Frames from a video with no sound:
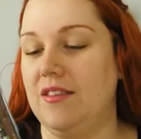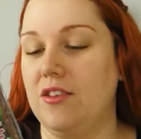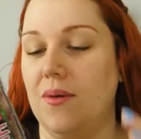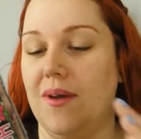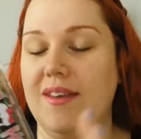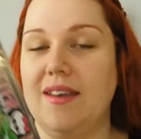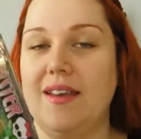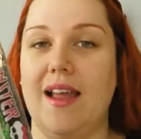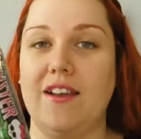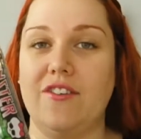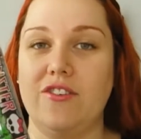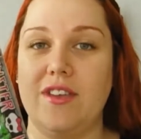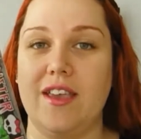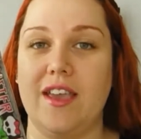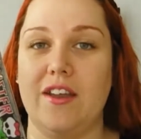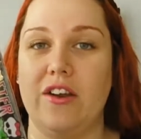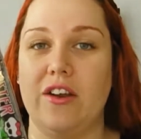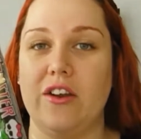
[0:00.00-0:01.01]
So I did
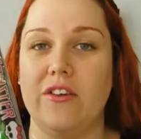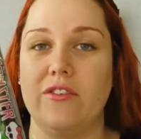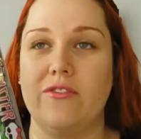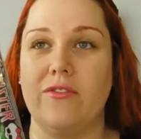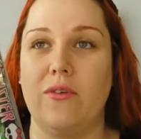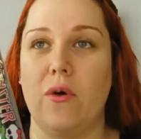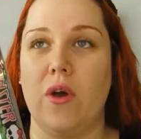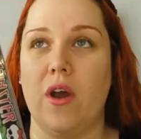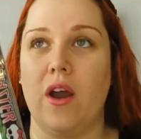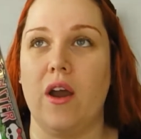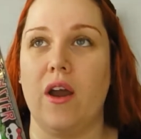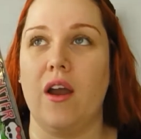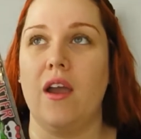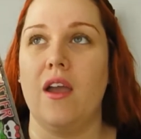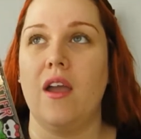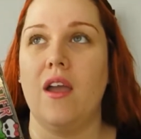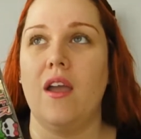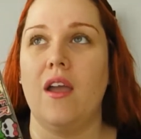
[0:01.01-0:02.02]
actually get her
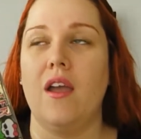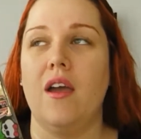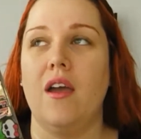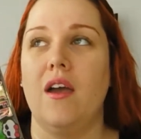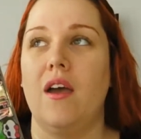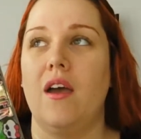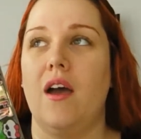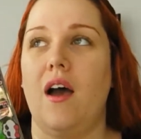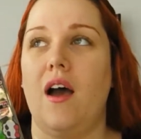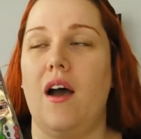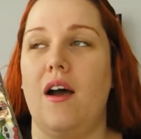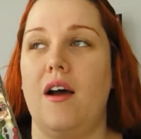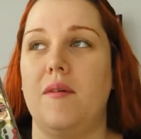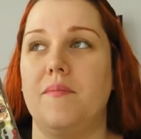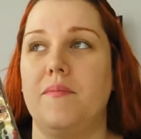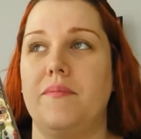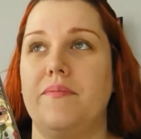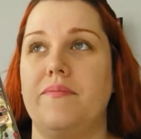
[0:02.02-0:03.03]
for,
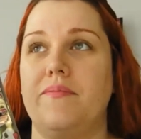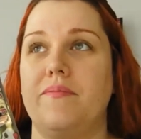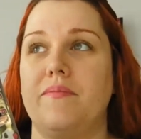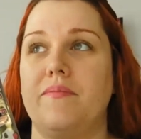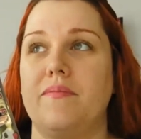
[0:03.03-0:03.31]
I